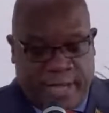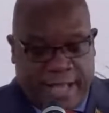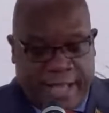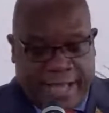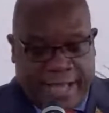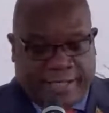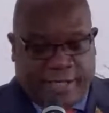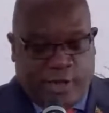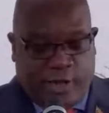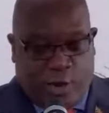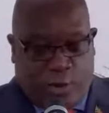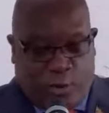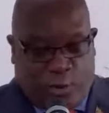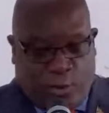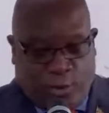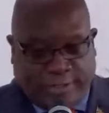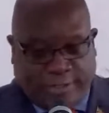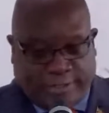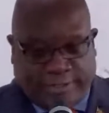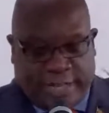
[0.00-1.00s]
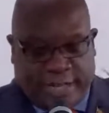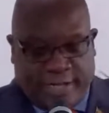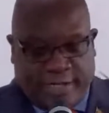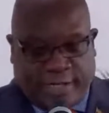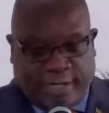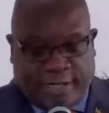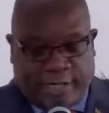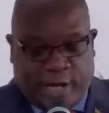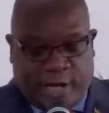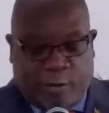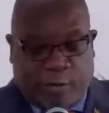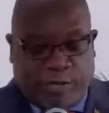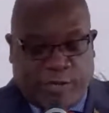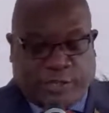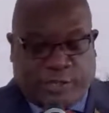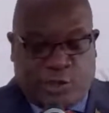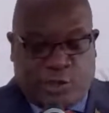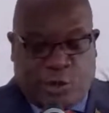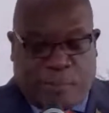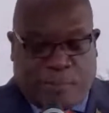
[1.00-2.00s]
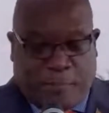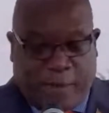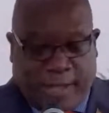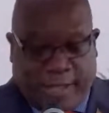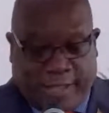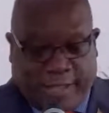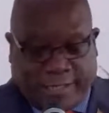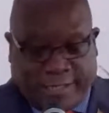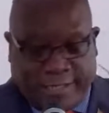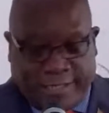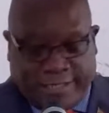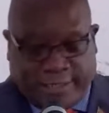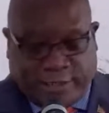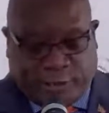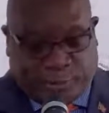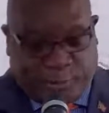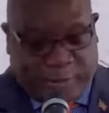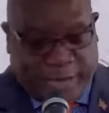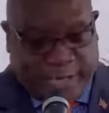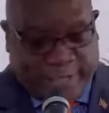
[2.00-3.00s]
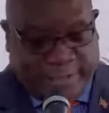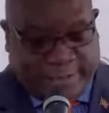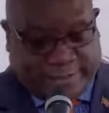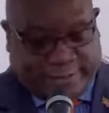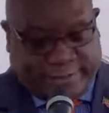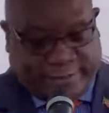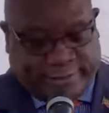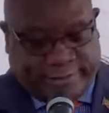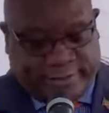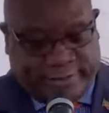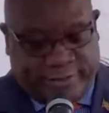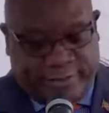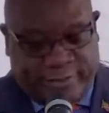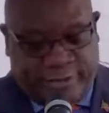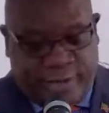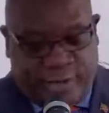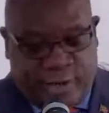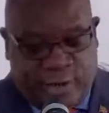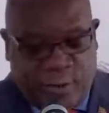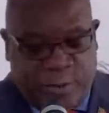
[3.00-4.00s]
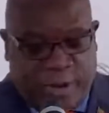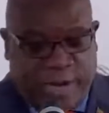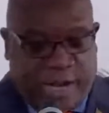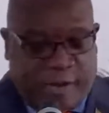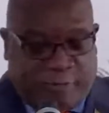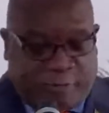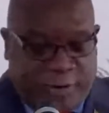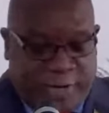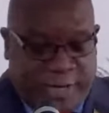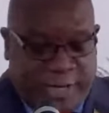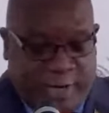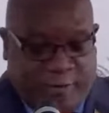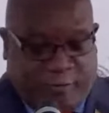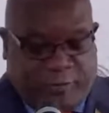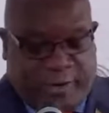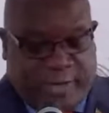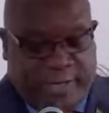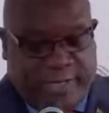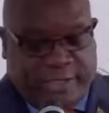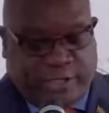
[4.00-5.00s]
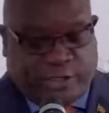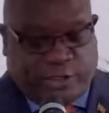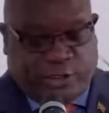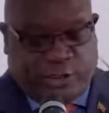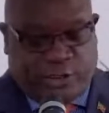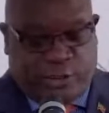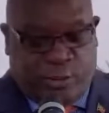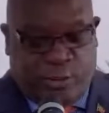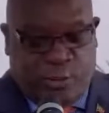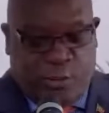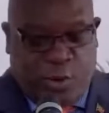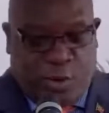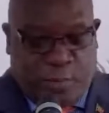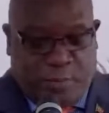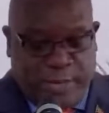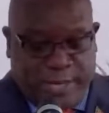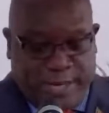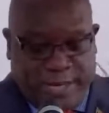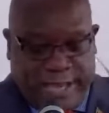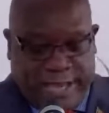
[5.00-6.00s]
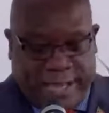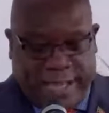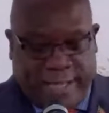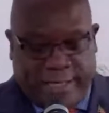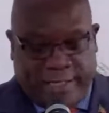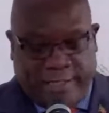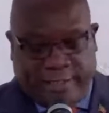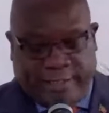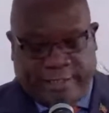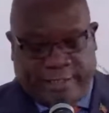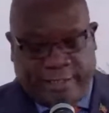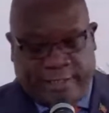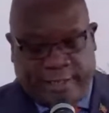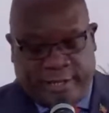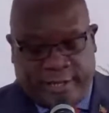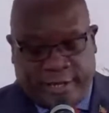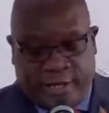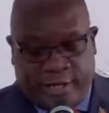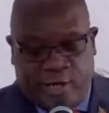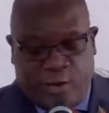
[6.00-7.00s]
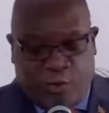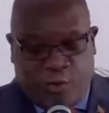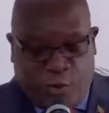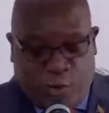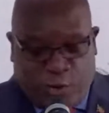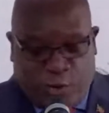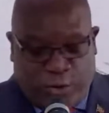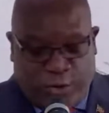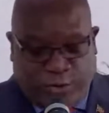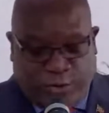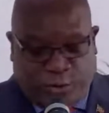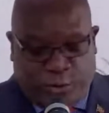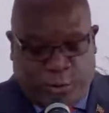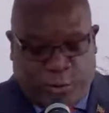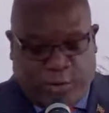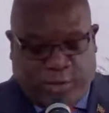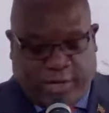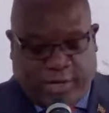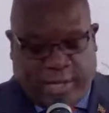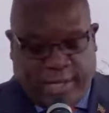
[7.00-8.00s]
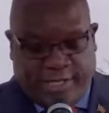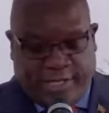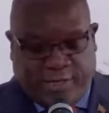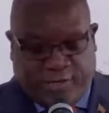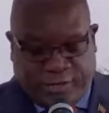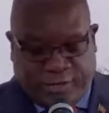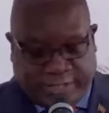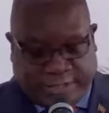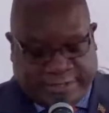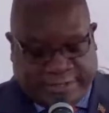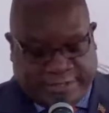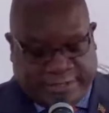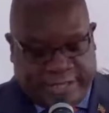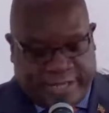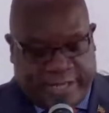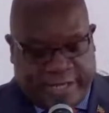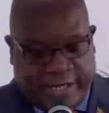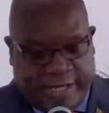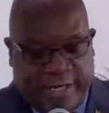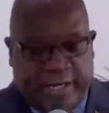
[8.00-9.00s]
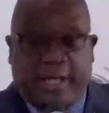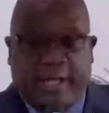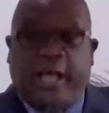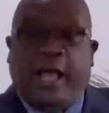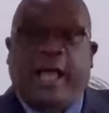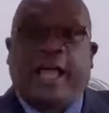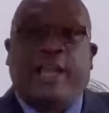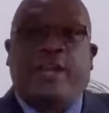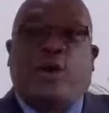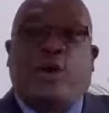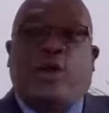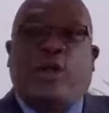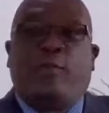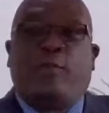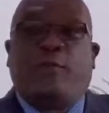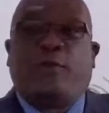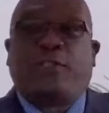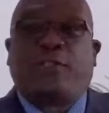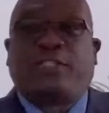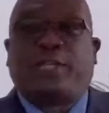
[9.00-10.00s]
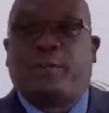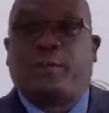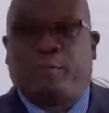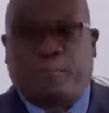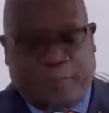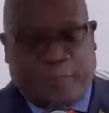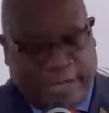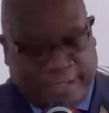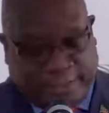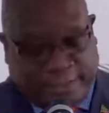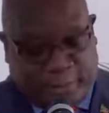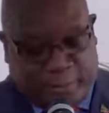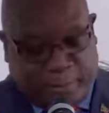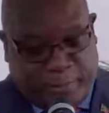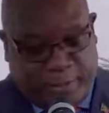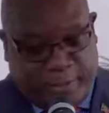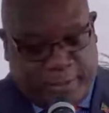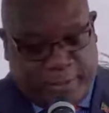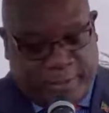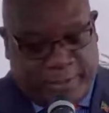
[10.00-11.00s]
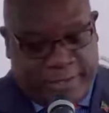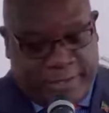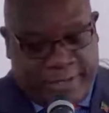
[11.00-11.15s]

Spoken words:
At the old center, there was no parking space. Whenever events were being held, the roads were congested and almost impossible.